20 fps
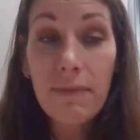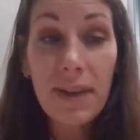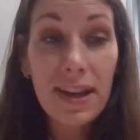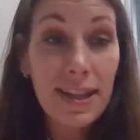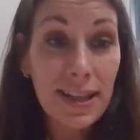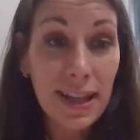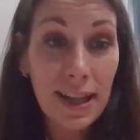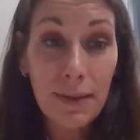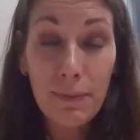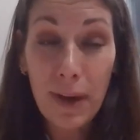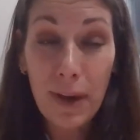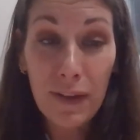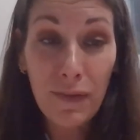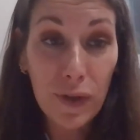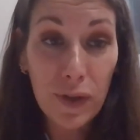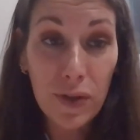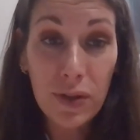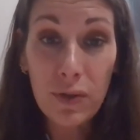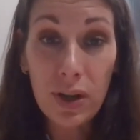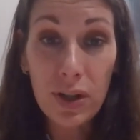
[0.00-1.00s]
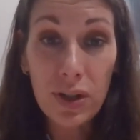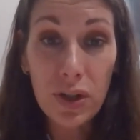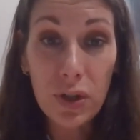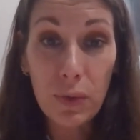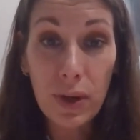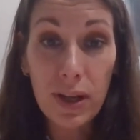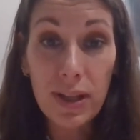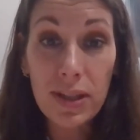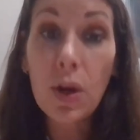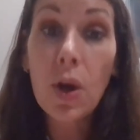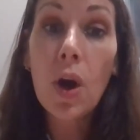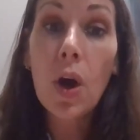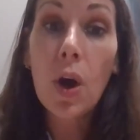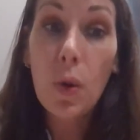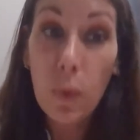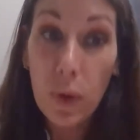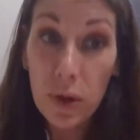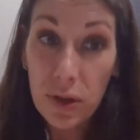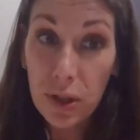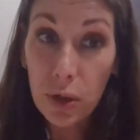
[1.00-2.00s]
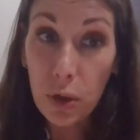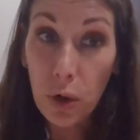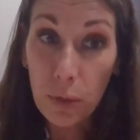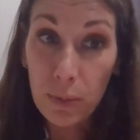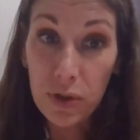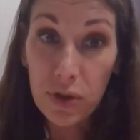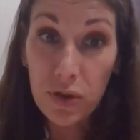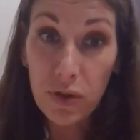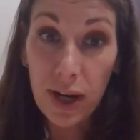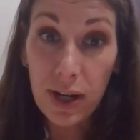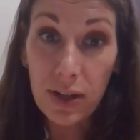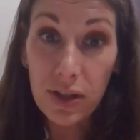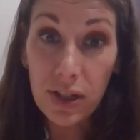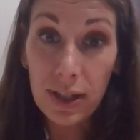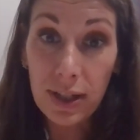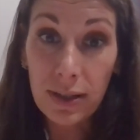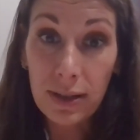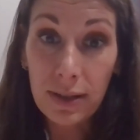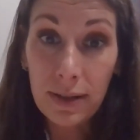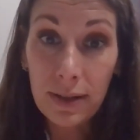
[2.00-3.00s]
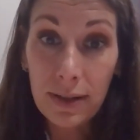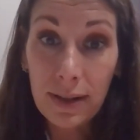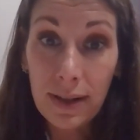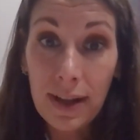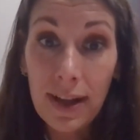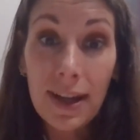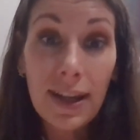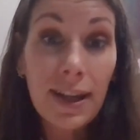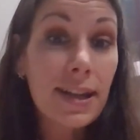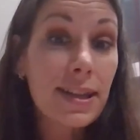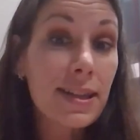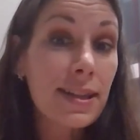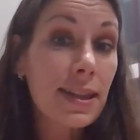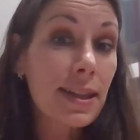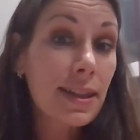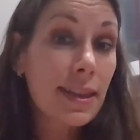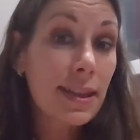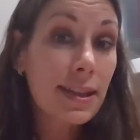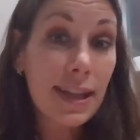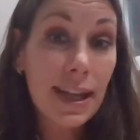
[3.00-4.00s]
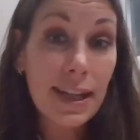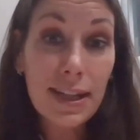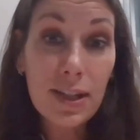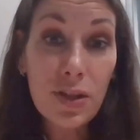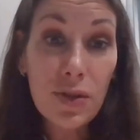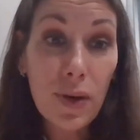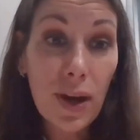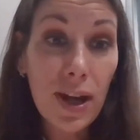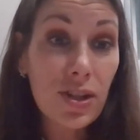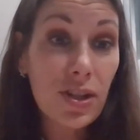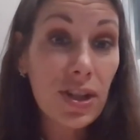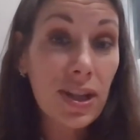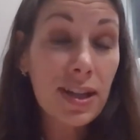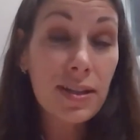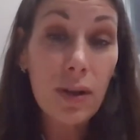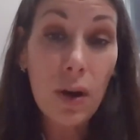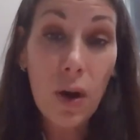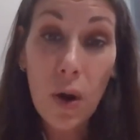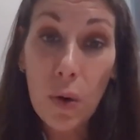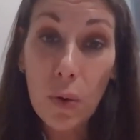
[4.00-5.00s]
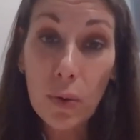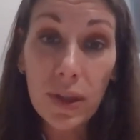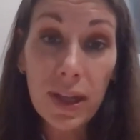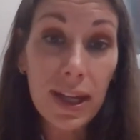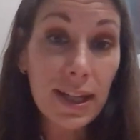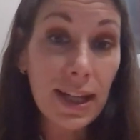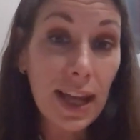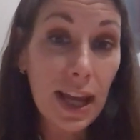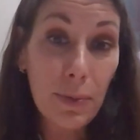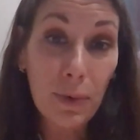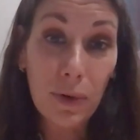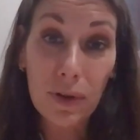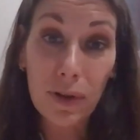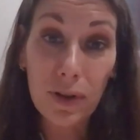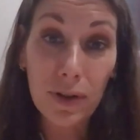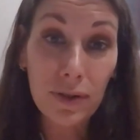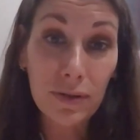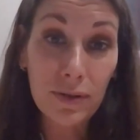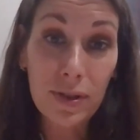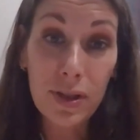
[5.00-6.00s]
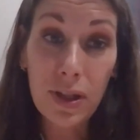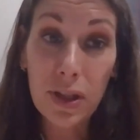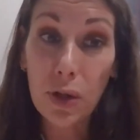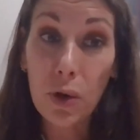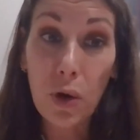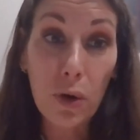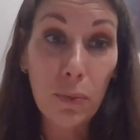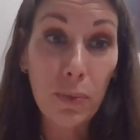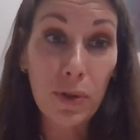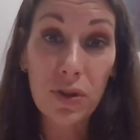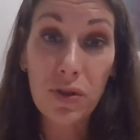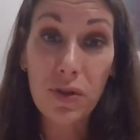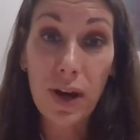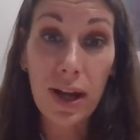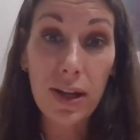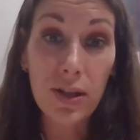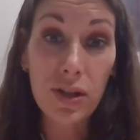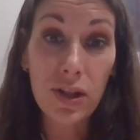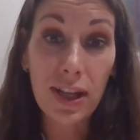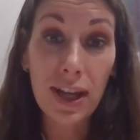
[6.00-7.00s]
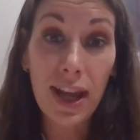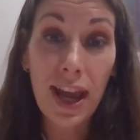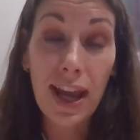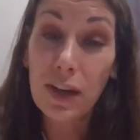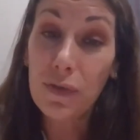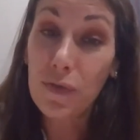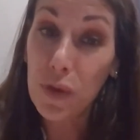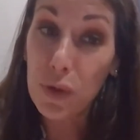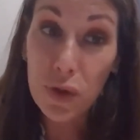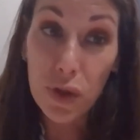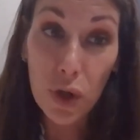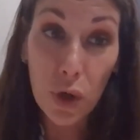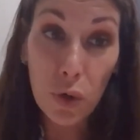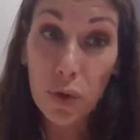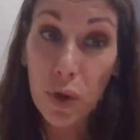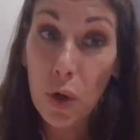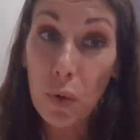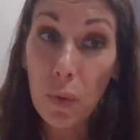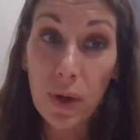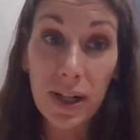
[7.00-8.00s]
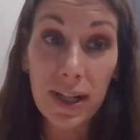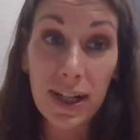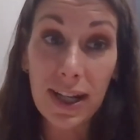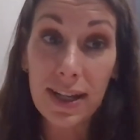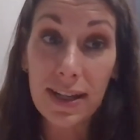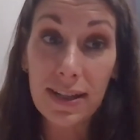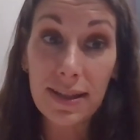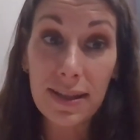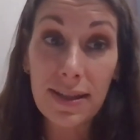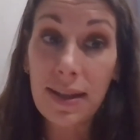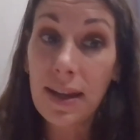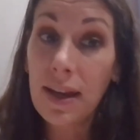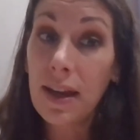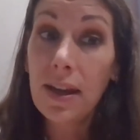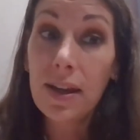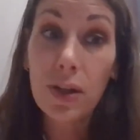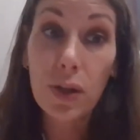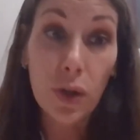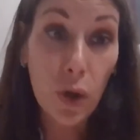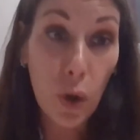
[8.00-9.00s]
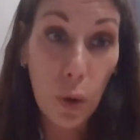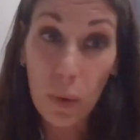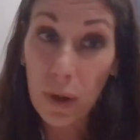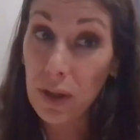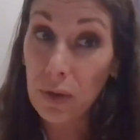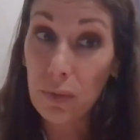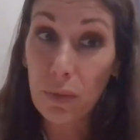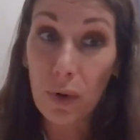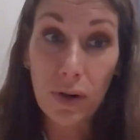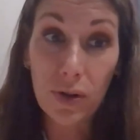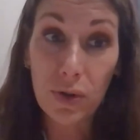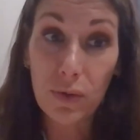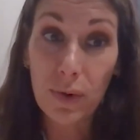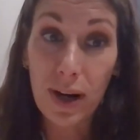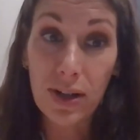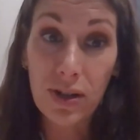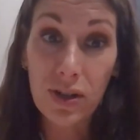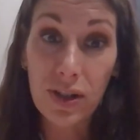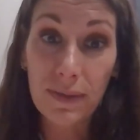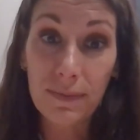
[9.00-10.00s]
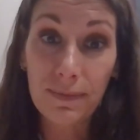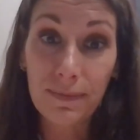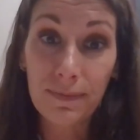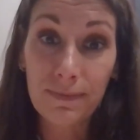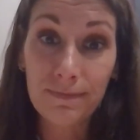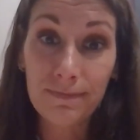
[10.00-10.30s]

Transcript: My first question was, where's the corporate strategy? Because the data strategy is only enabler to the corporate strategy. And if you don't know what it is, you're going the wrong direction.